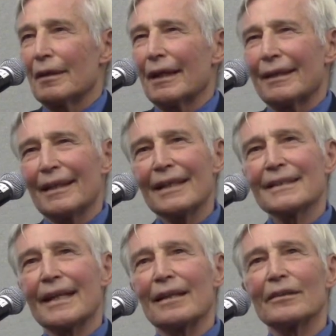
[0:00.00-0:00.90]
things
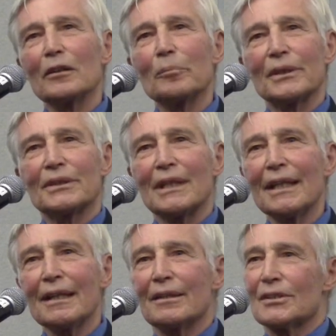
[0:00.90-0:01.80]
get a little bit
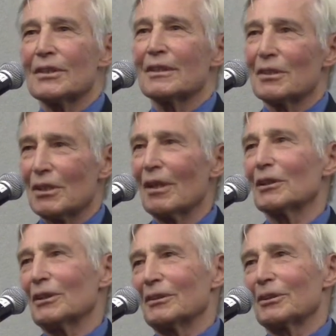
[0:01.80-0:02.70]
tedious in
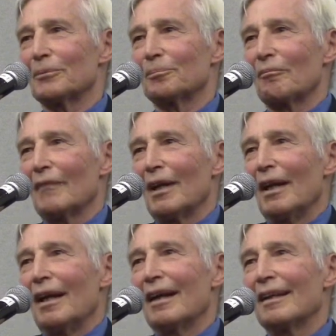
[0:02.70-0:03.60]
discussions.
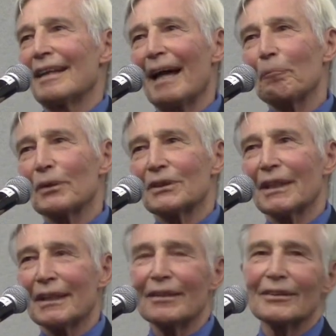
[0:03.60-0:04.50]
And that
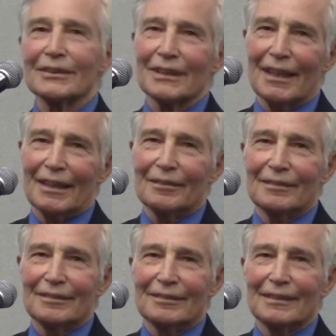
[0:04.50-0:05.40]
particular day,
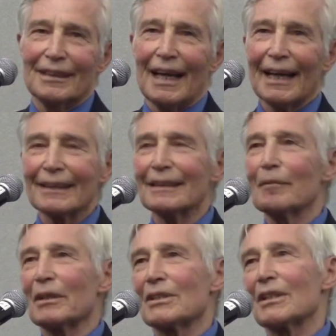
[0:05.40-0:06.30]
the
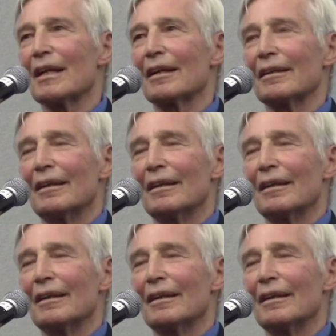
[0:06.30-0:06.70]
academic senate,